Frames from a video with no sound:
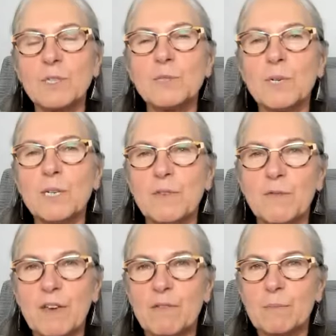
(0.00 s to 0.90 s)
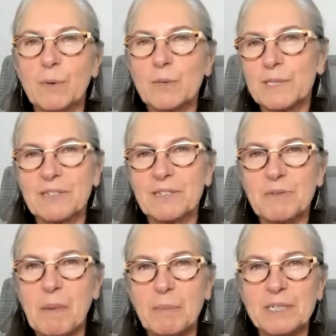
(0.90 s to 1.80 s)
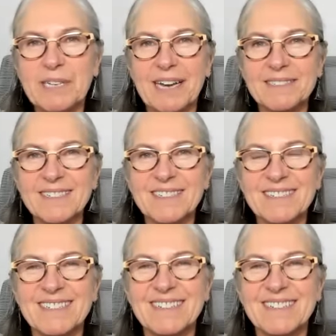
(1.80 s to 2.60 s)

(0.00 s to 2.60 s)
What's one of your favorite books? Can you remember a title?